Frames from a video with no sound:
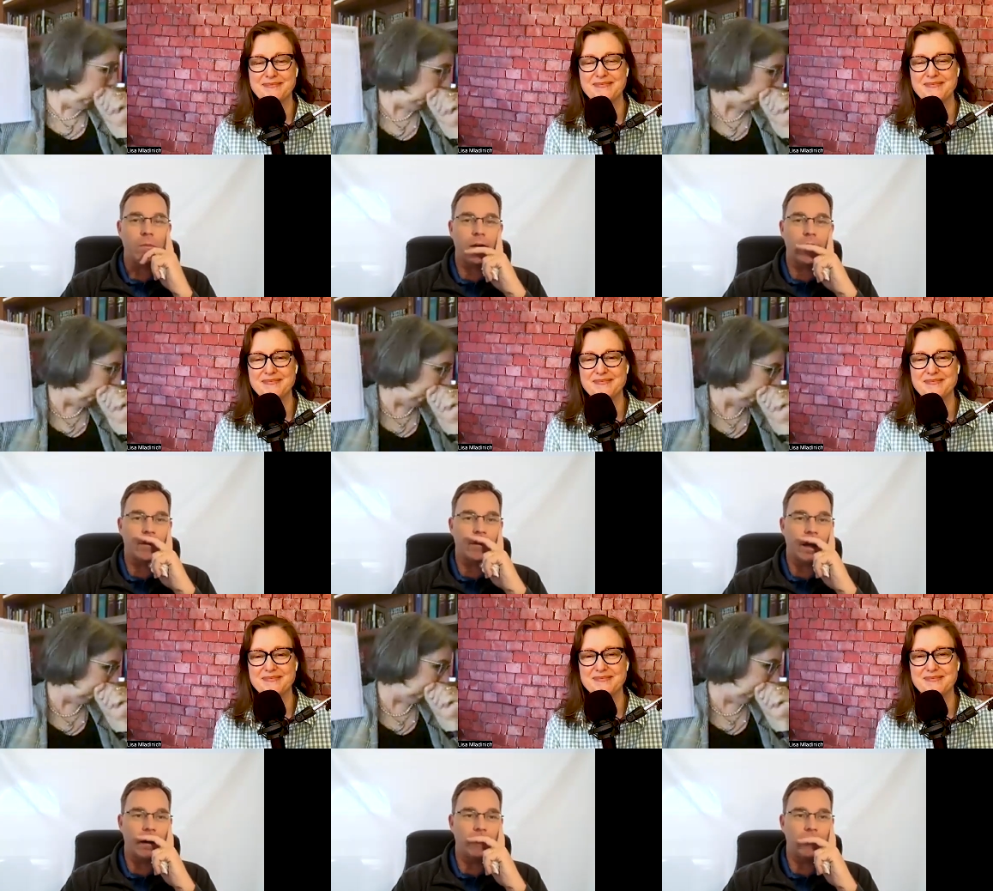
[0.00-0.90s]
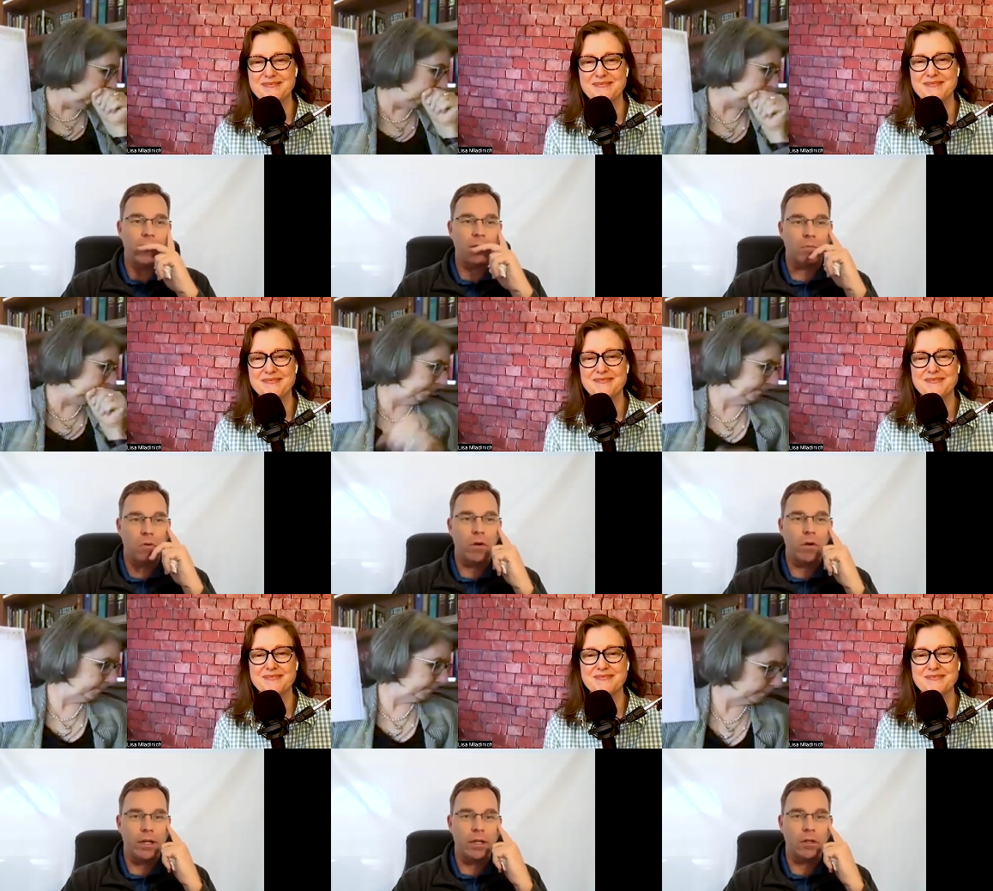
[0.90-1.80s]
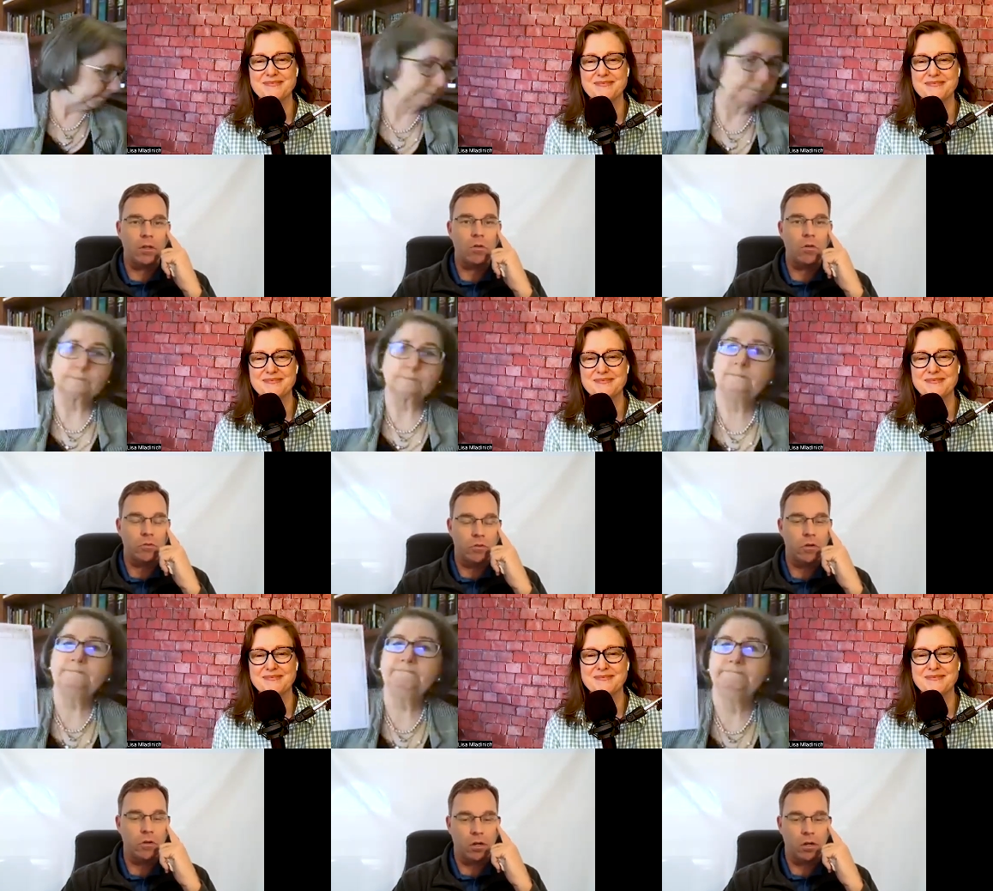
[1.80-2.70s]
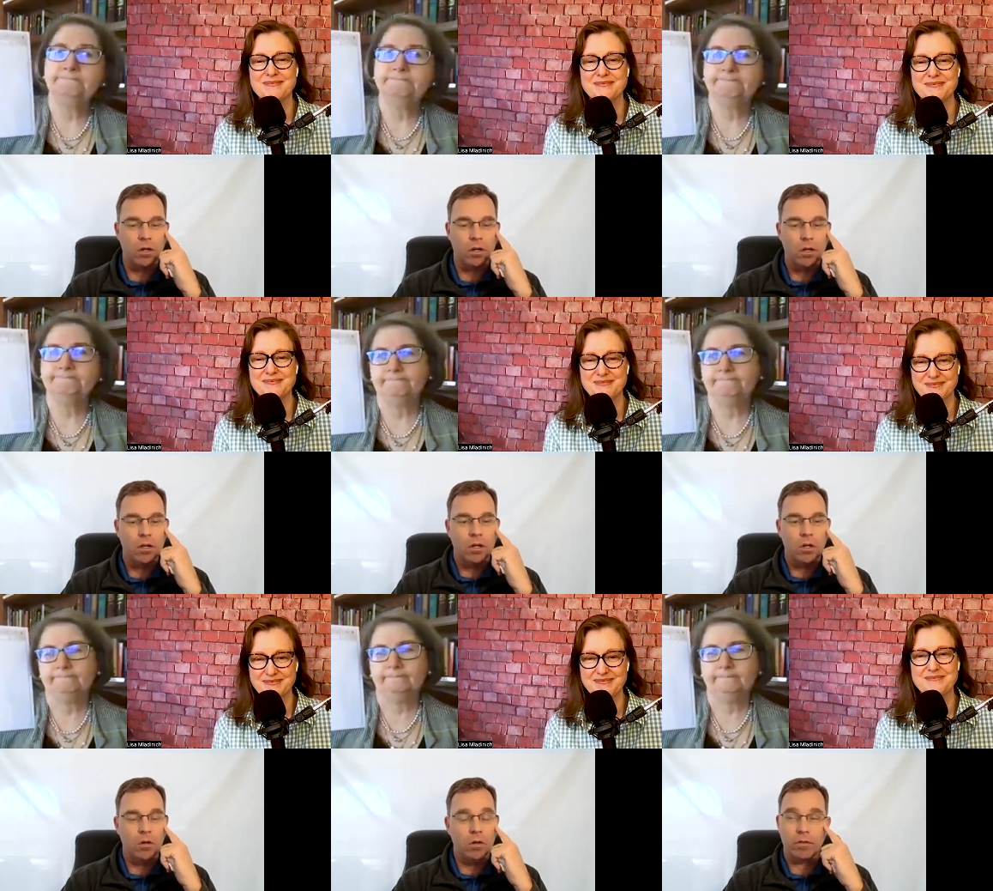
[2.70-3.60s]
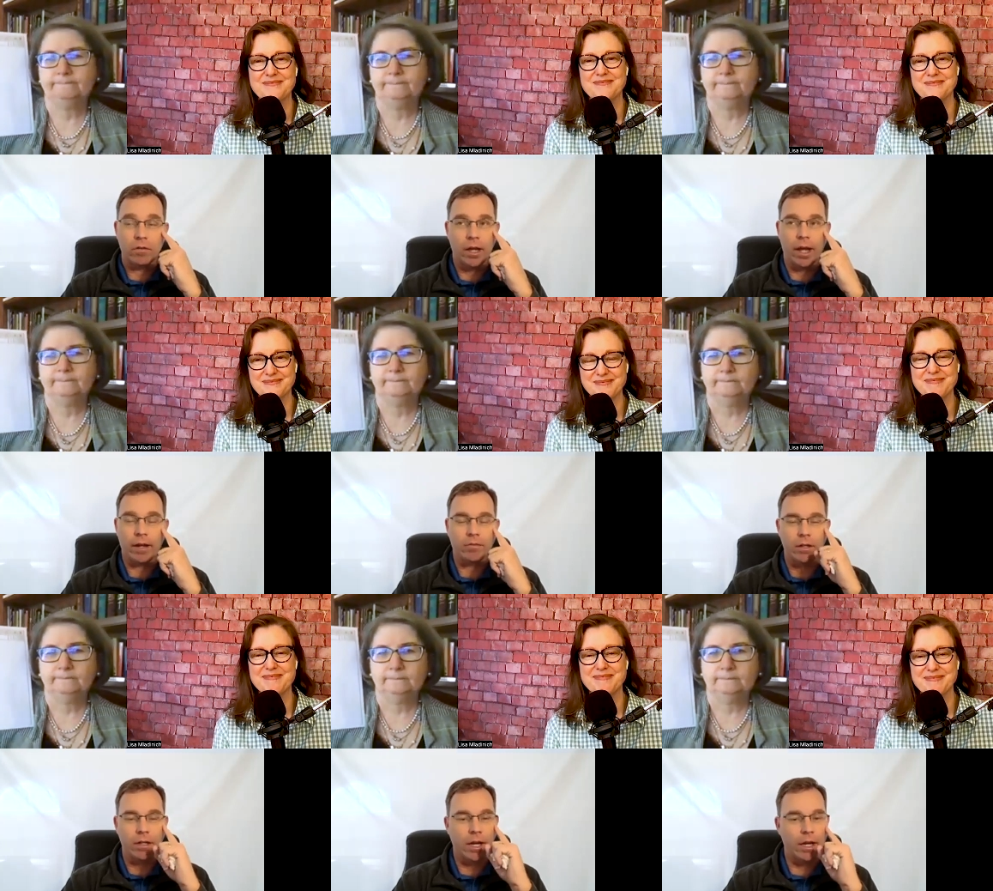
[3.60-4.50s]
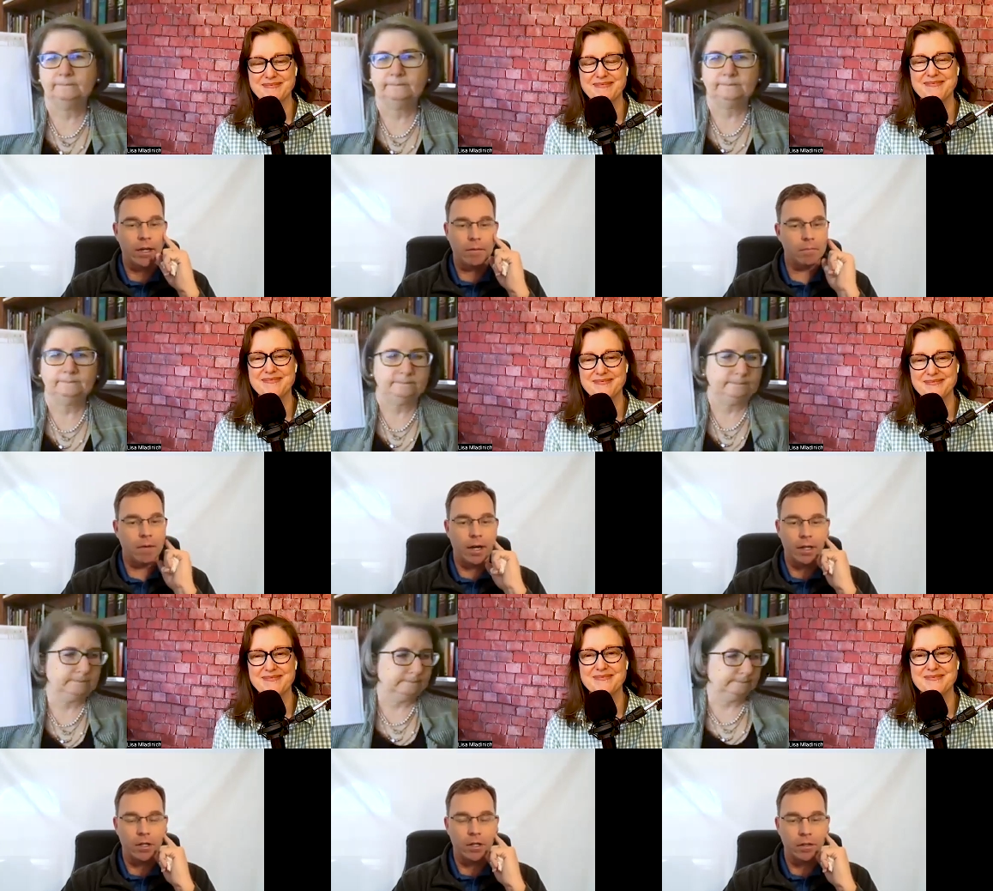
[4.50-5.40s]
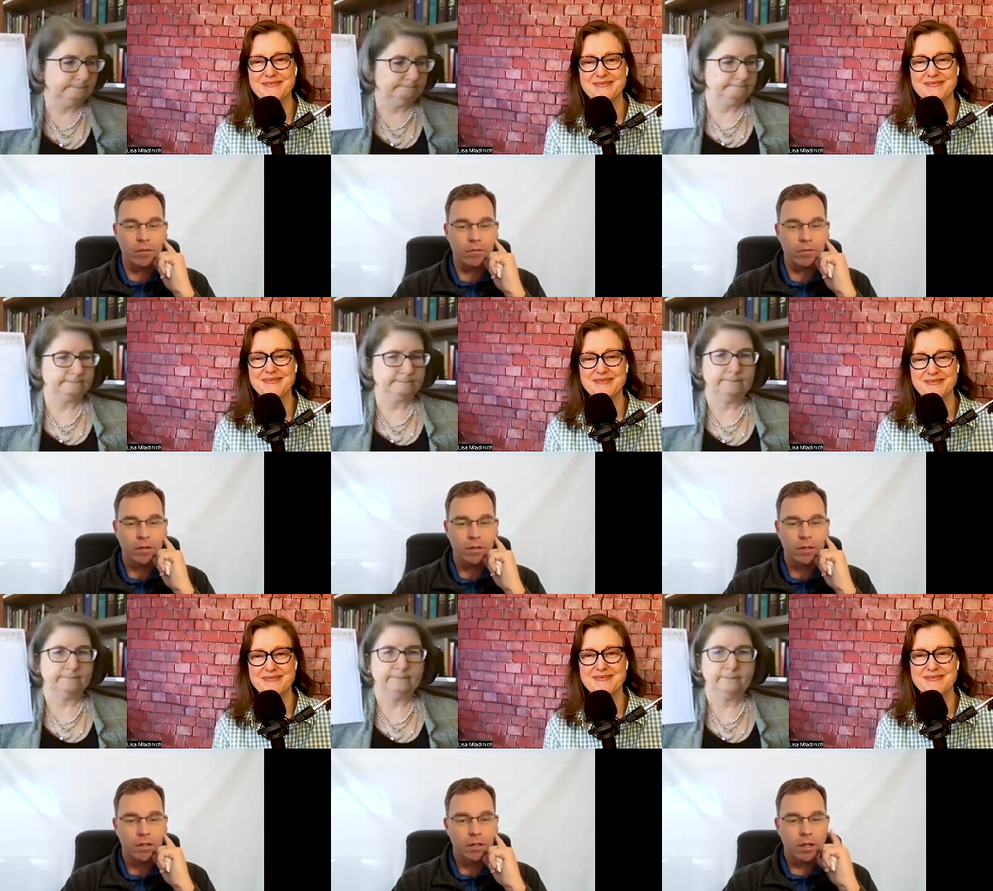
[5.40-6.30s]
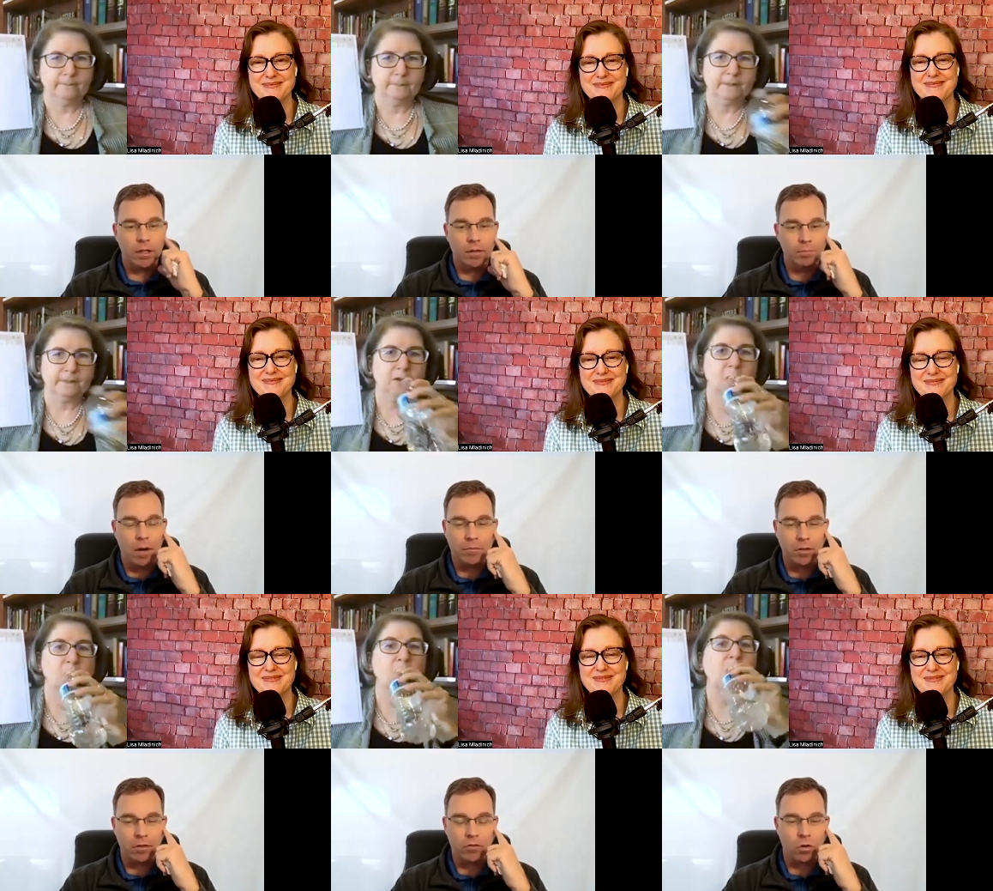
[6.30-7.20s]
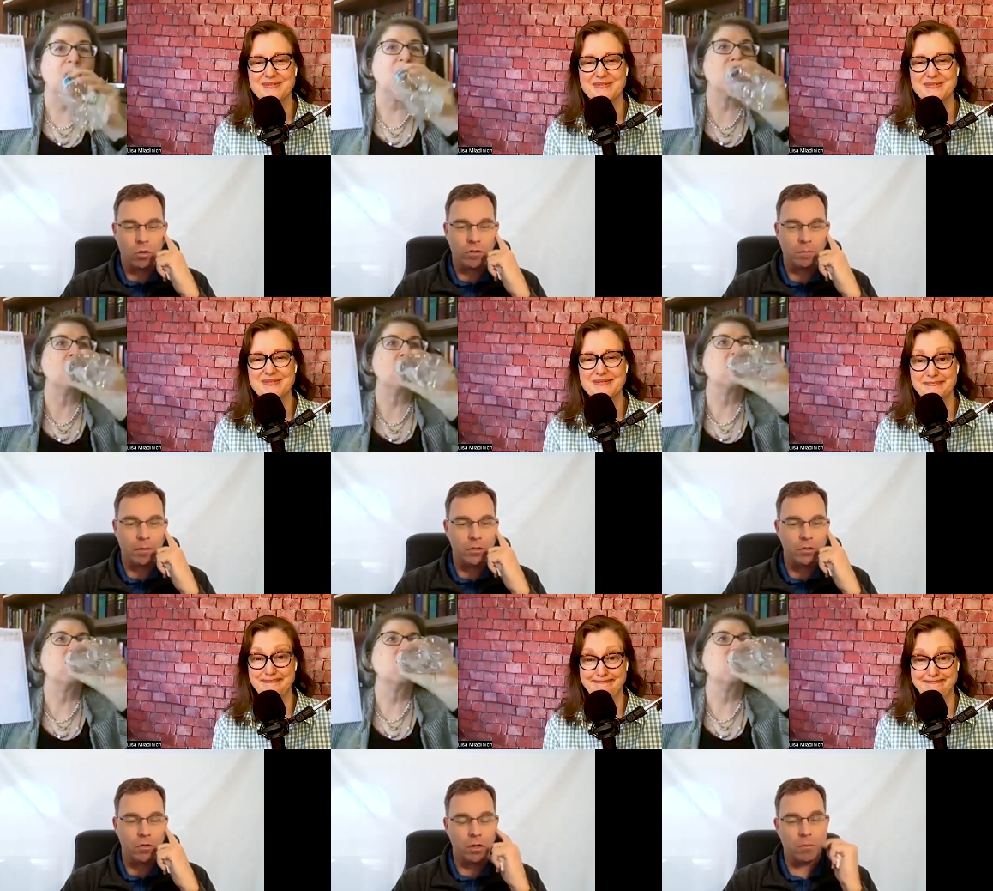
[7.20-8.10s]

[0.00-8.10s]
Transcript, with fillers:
Speaker 1: was we employed a local tutor who is excellent, and my goodness, he bumped their scores up by 200